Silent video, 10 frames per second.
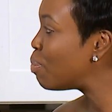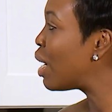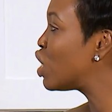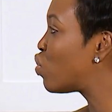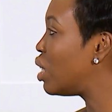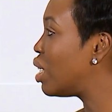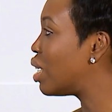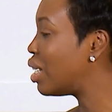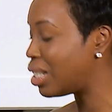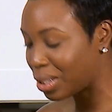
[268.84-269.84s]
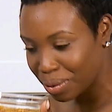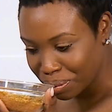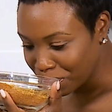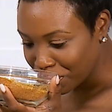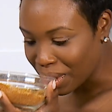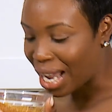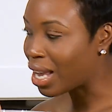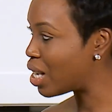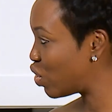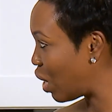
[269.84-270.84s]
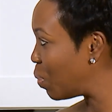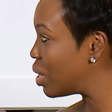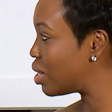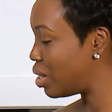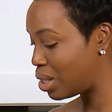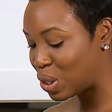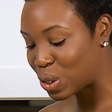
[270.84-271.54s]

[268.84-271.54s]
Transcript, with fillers: smells really good. I guess right with the seasoning